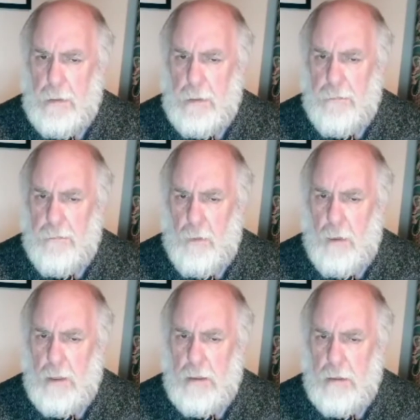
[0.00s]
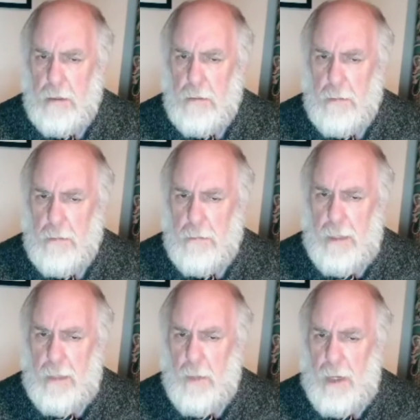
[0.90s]
for what
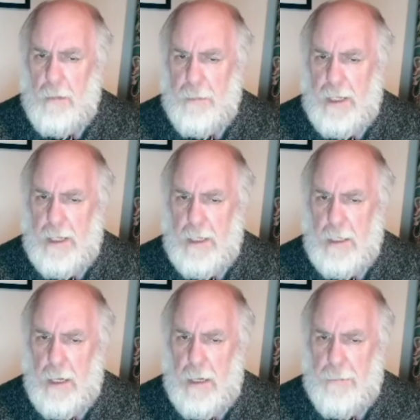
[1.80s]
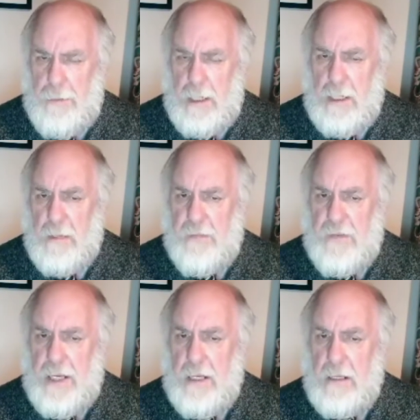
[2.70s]
may well be a period of
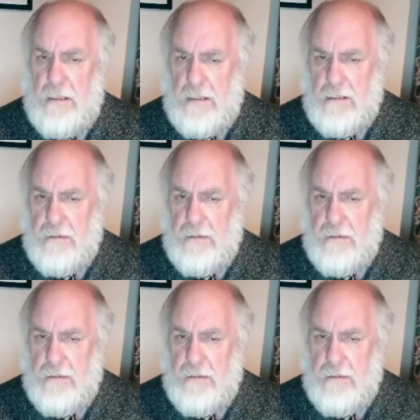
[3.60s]
years